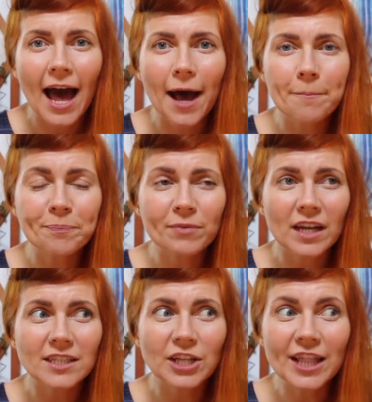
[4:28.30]
Um,
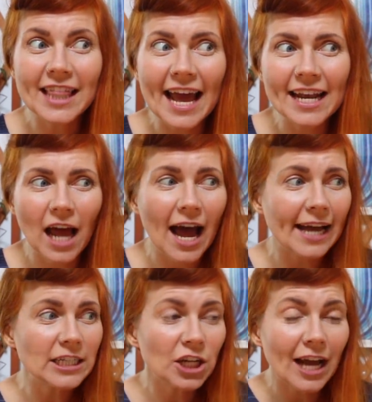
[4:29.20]
so then
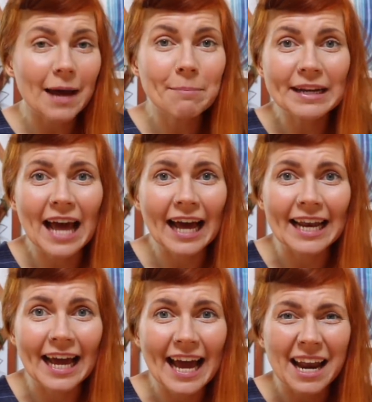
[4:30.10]
I took a
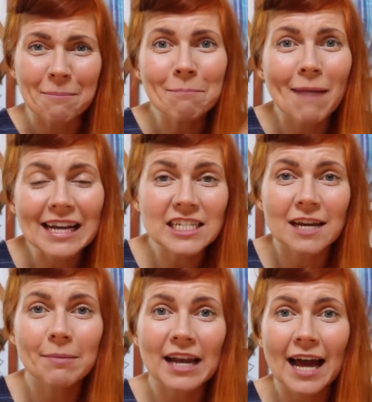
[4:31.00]
banana and I mashed
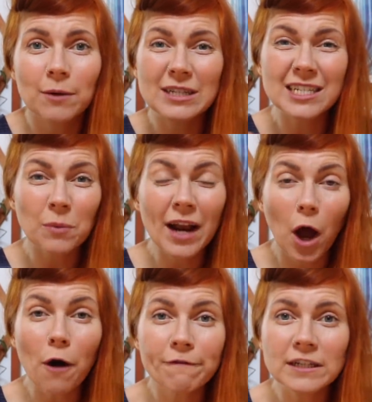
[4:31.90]
a banana, which is what
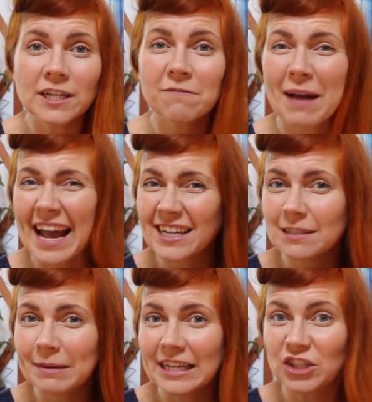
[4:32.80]
I often do if my hair
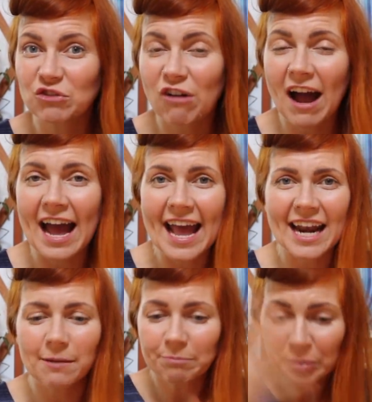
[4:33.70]
is a bit dry,
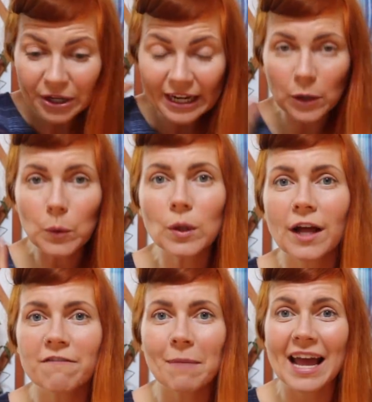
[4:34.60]
and I put it all
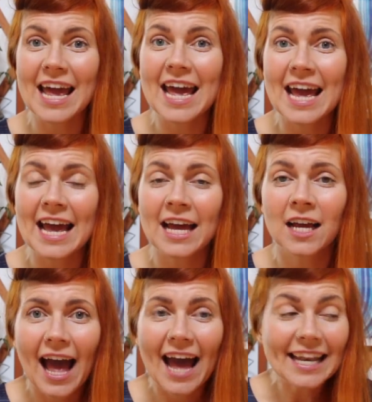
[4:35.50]
over my hair.
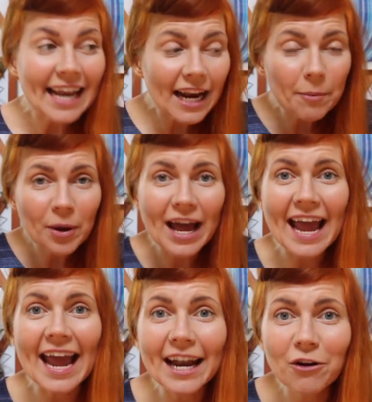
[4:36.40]
And then I put
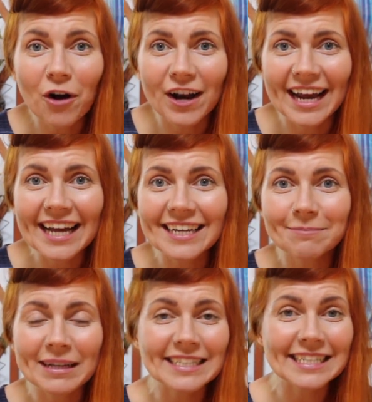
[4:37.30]
henna on it
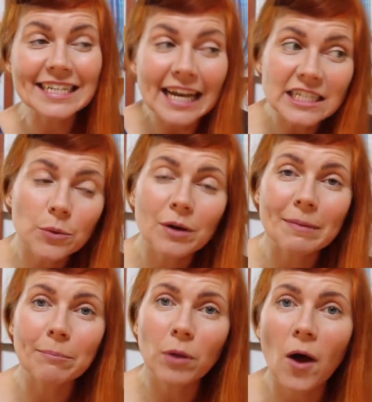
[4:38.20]
because I didn't actually want
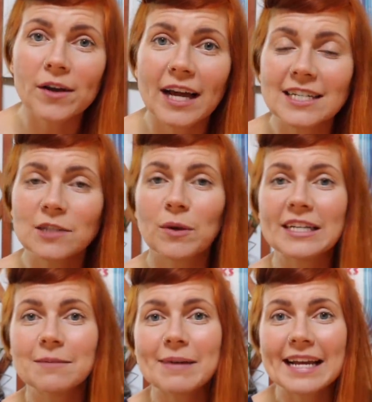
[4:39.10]
to be blonde, I just
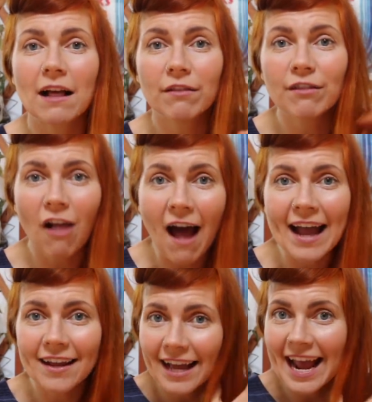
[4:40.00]
wanted to be
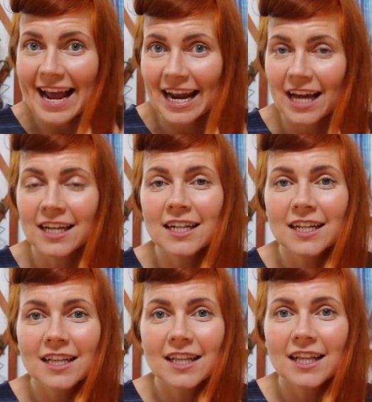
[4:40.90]
light henna.
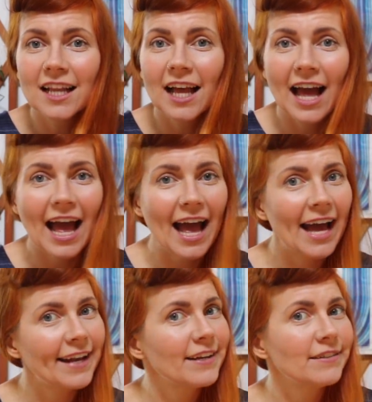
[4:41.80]

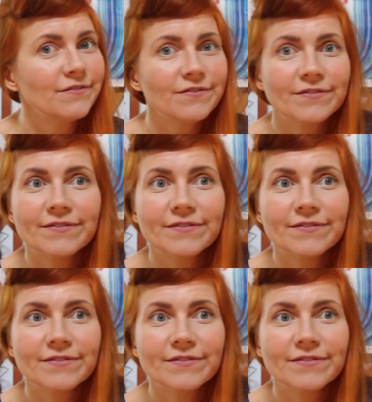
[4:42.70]
And